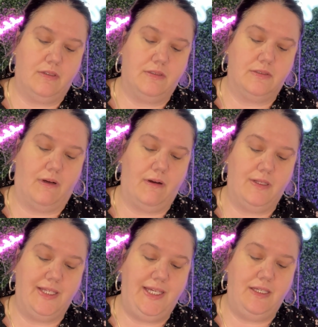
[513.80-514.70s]

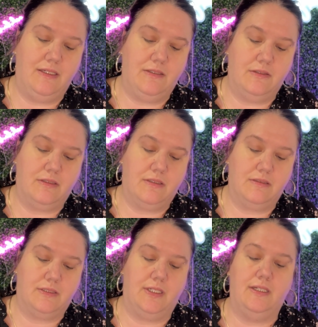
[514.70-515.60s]
Girly
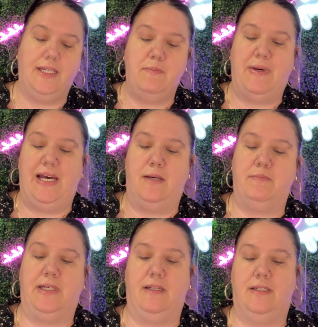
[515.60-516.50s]
Pop.
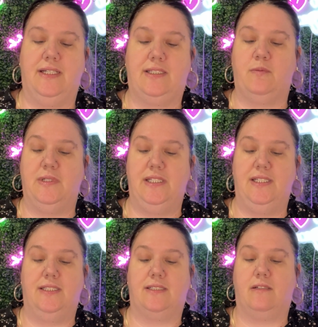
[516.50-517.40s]
That's what it
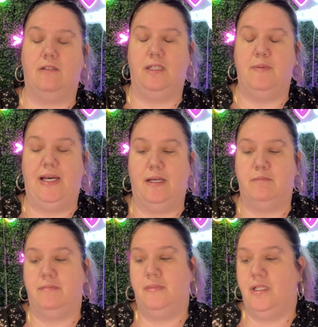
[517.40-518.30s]
is, Girly Pop.
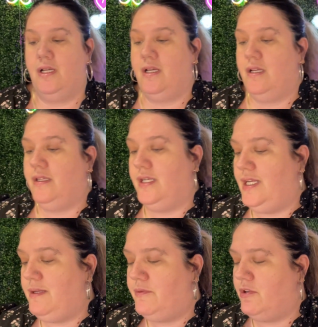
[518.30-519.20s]
The
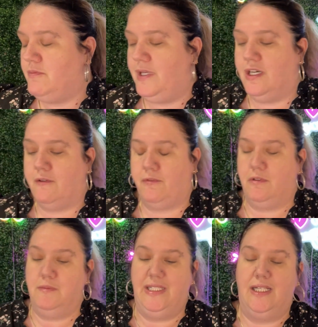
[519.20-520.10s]
name threw me off for a
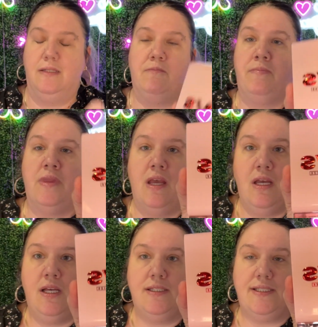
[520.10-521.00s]
minute.
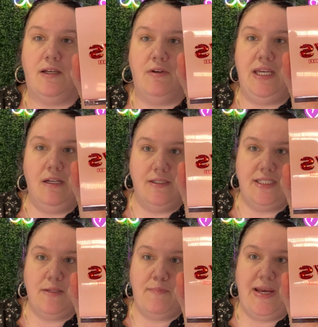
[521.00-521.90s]
So here's
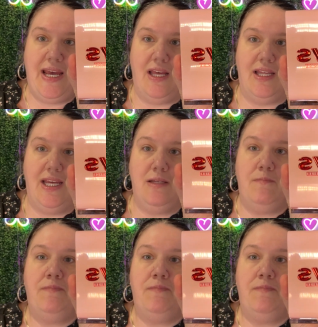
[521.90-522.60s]
the palette.